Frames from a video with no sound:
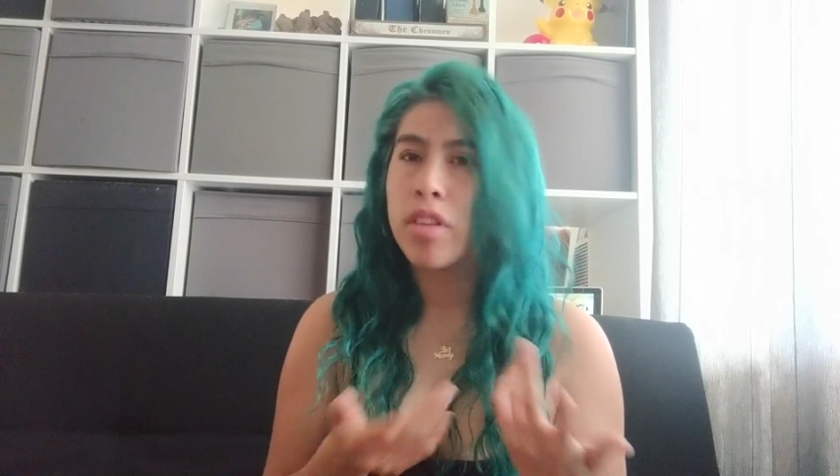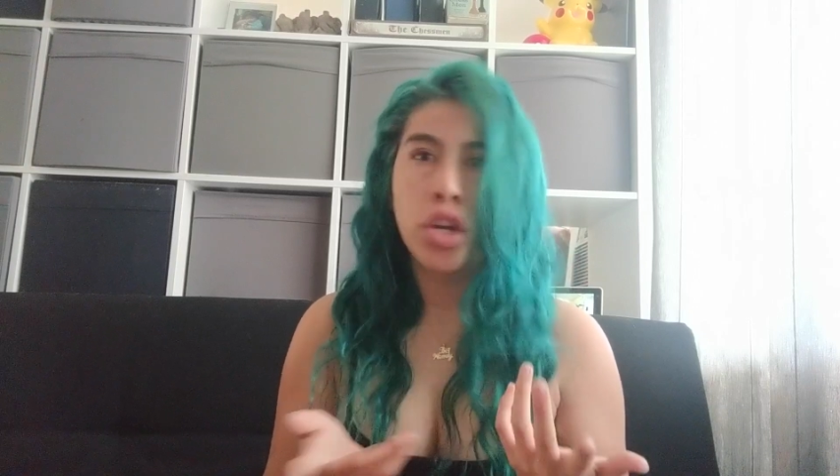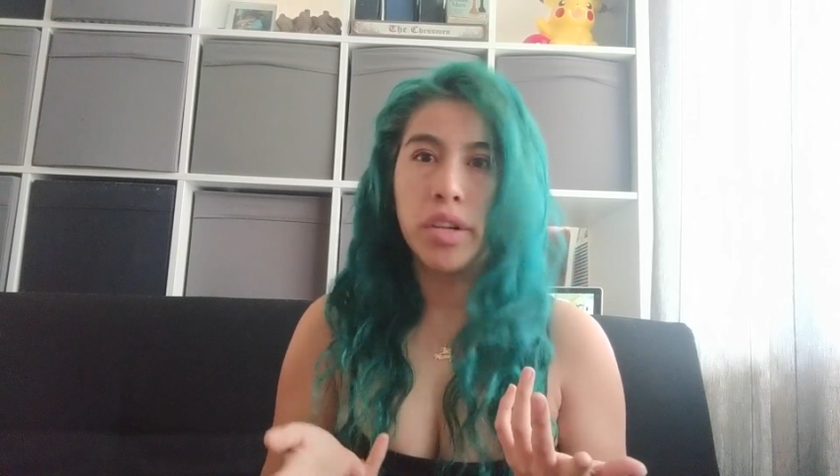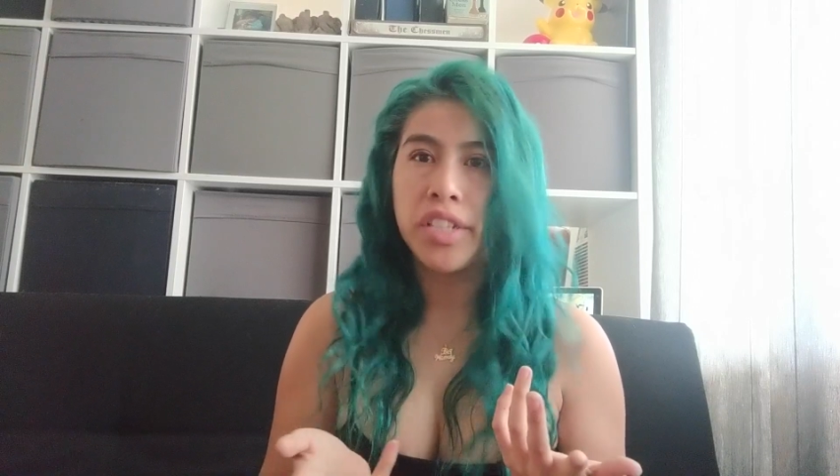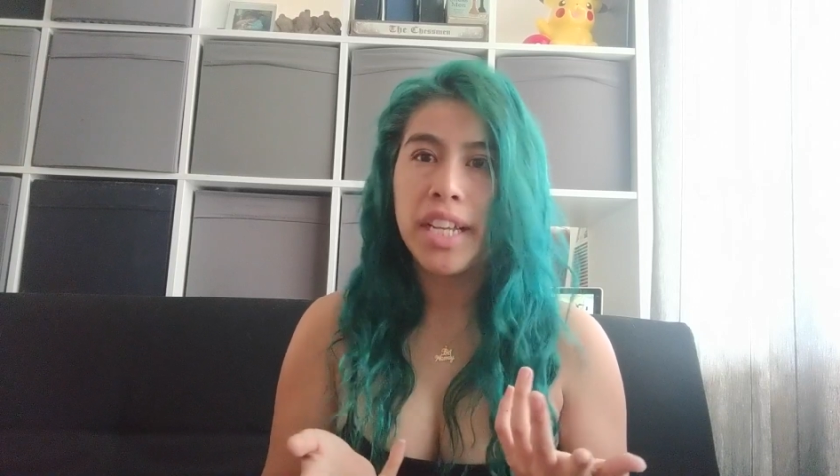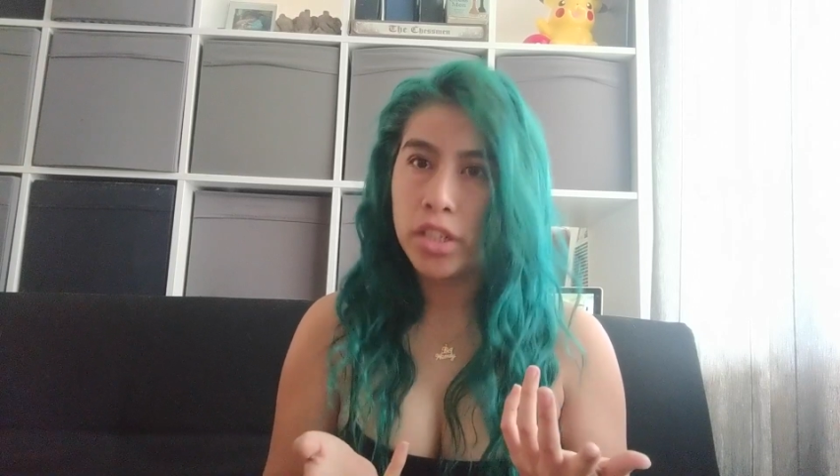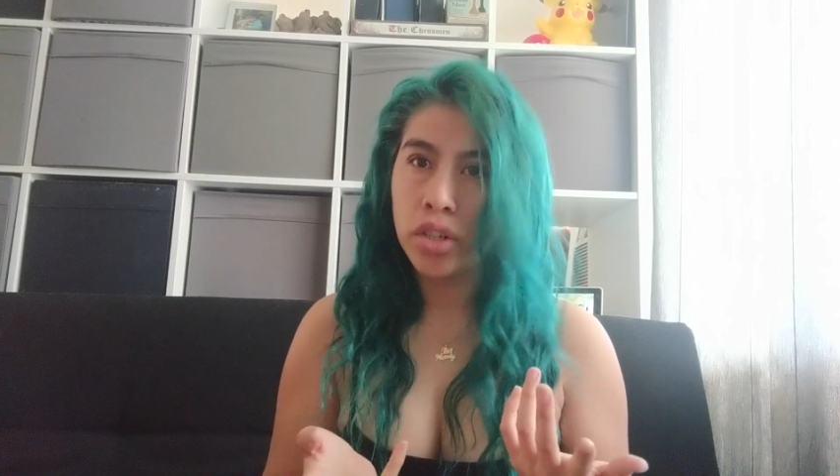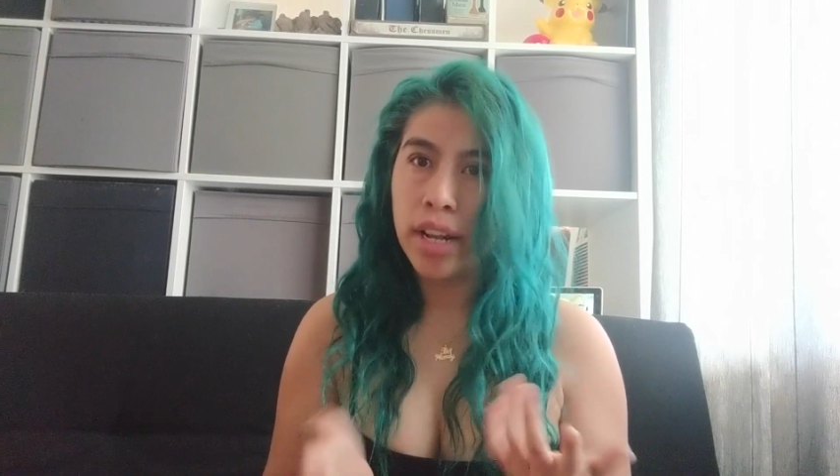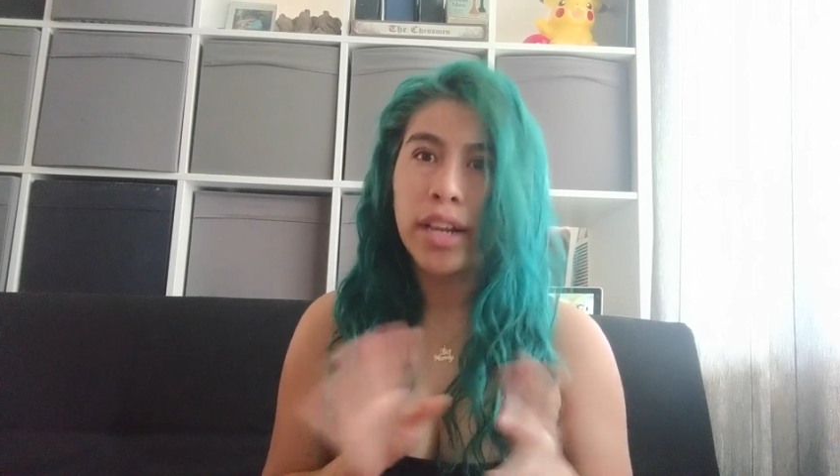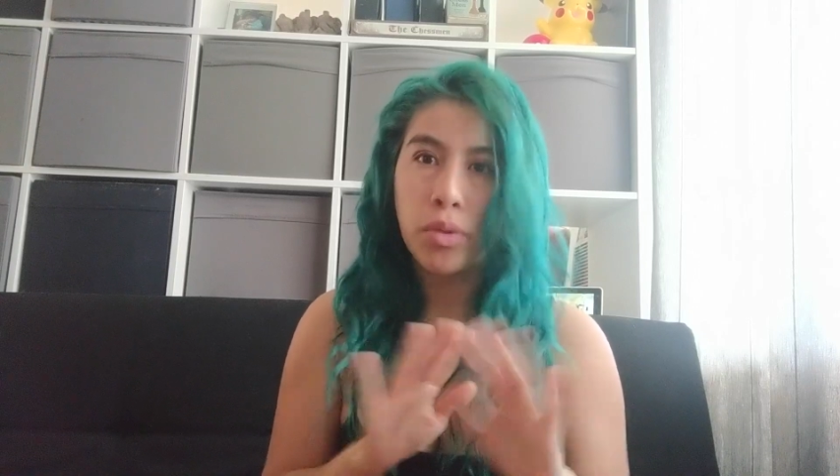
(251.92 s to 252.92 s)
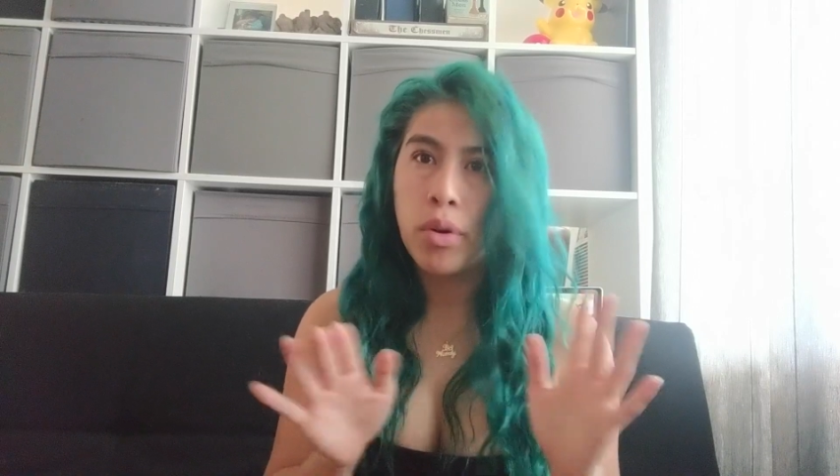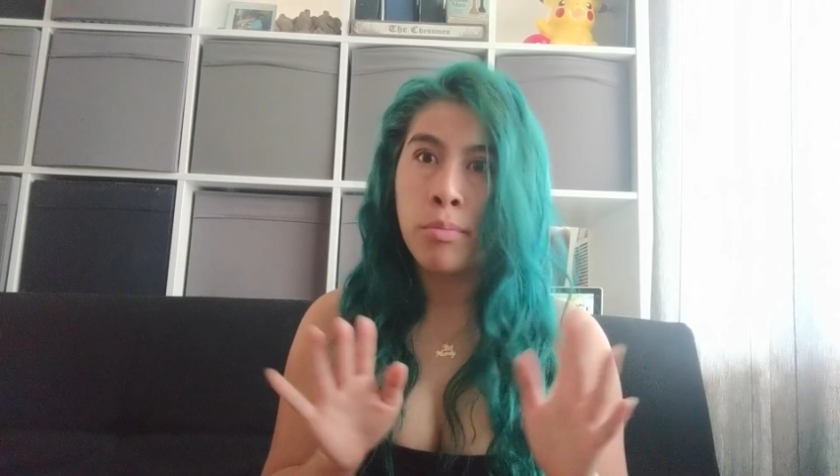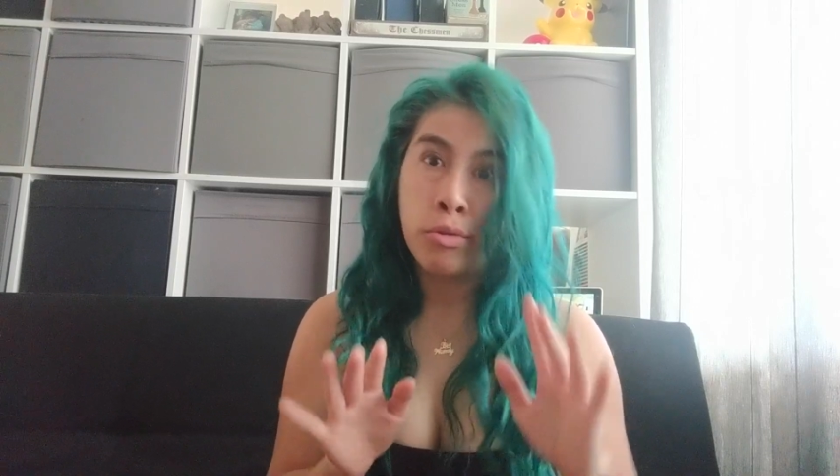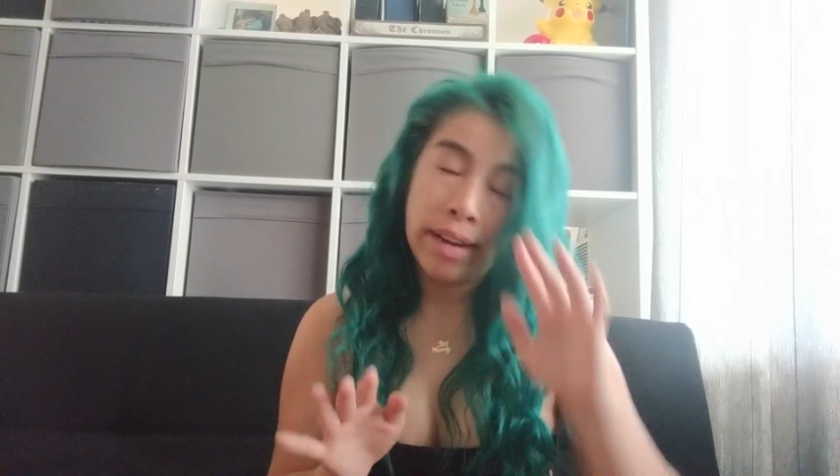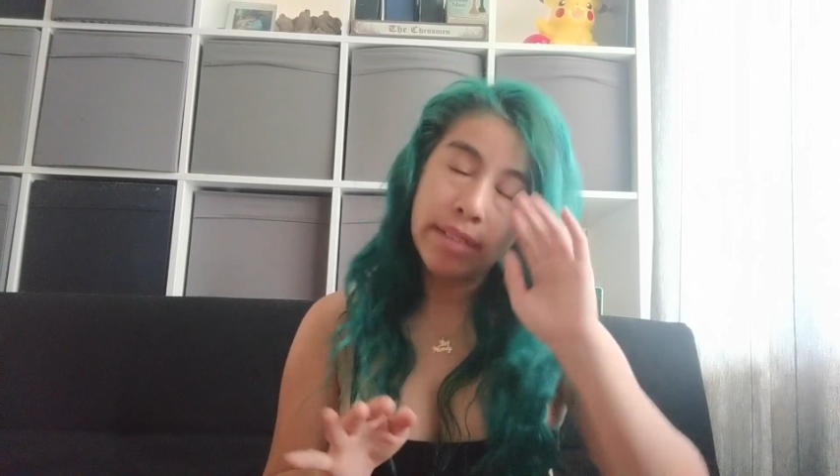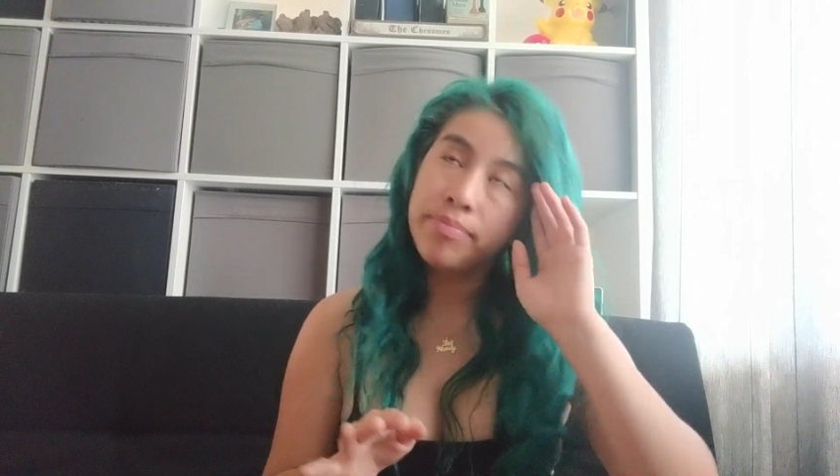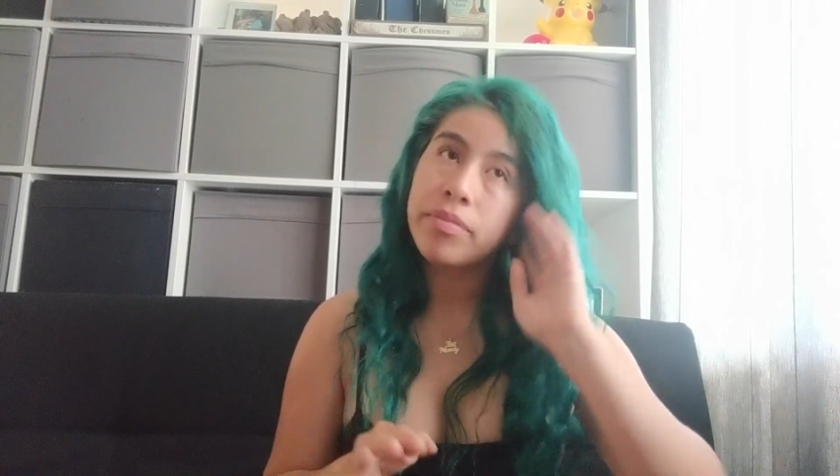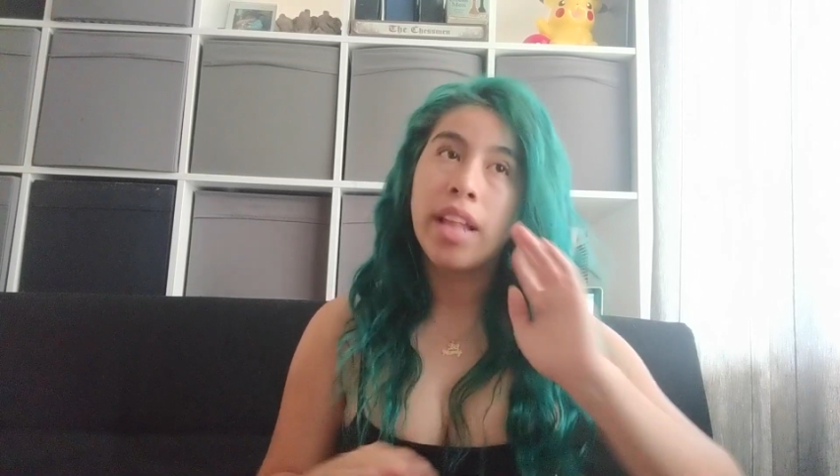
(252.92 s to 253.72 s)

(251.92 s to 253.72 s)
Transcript: your tics are like normal, right?